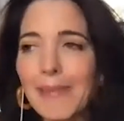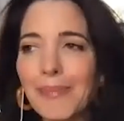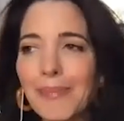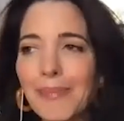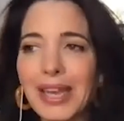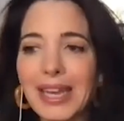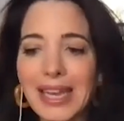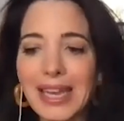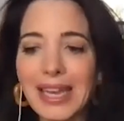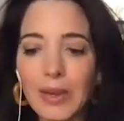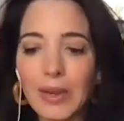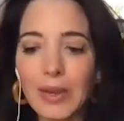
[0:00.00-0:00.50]

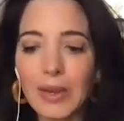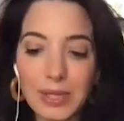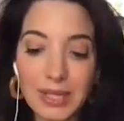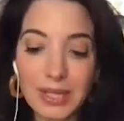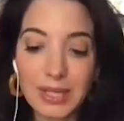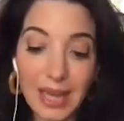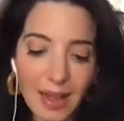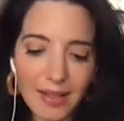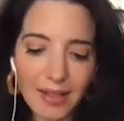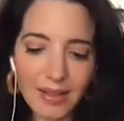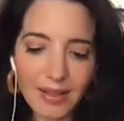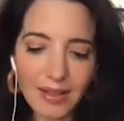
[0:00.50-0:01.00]
And he would
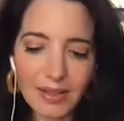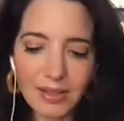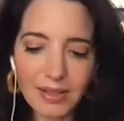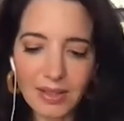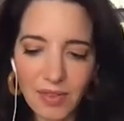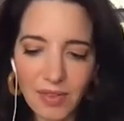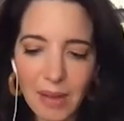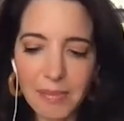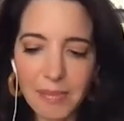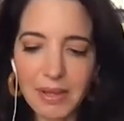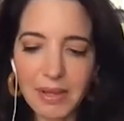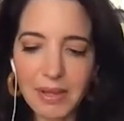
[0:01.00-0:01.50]
tell us, the
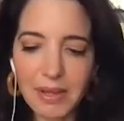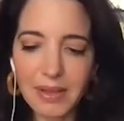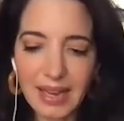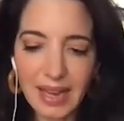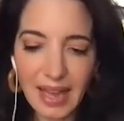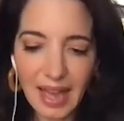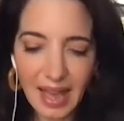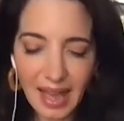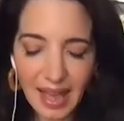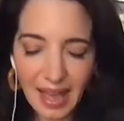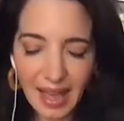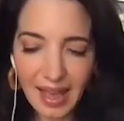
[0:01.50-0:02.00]
family, like,
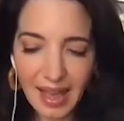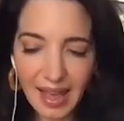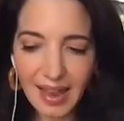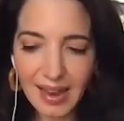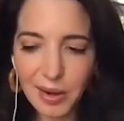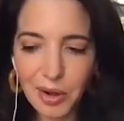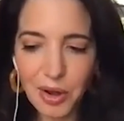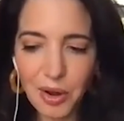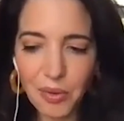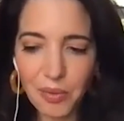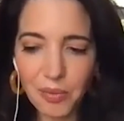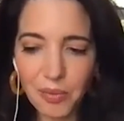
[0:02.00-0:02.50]
hey,